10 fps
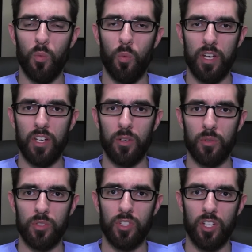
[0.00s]

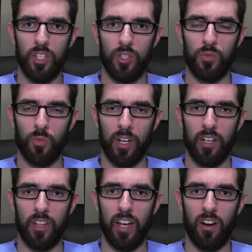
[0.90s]
Windows is
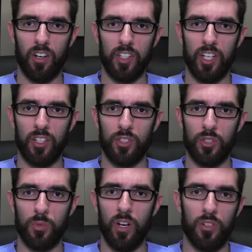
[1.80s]
running on that
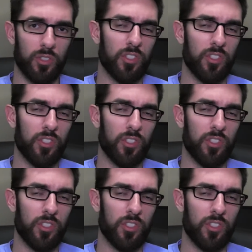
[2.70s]
architecture as well.